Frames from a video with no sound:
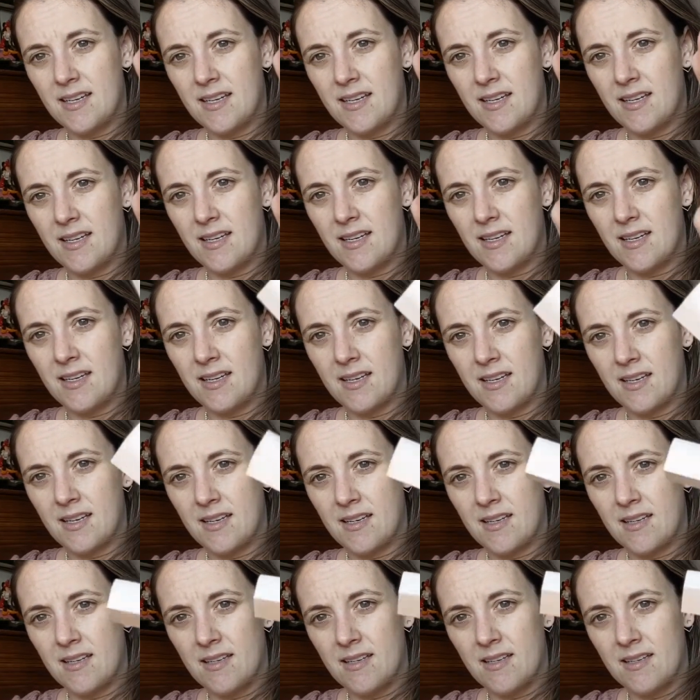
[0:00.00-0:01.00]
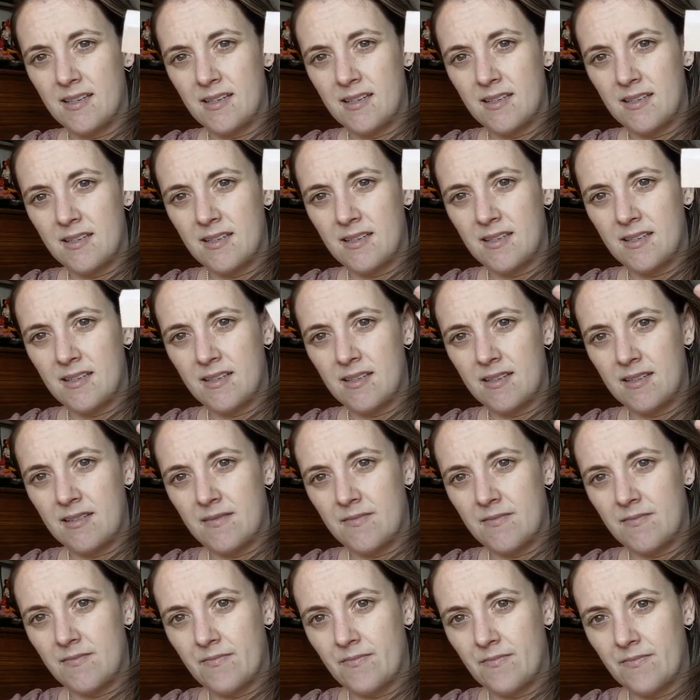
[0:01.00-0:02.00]

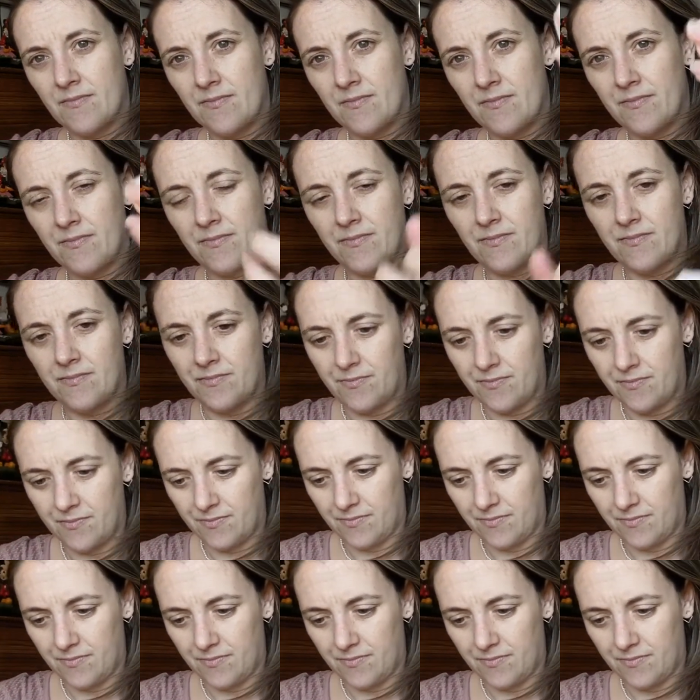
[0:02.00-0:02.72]
No one is speaking in this clip.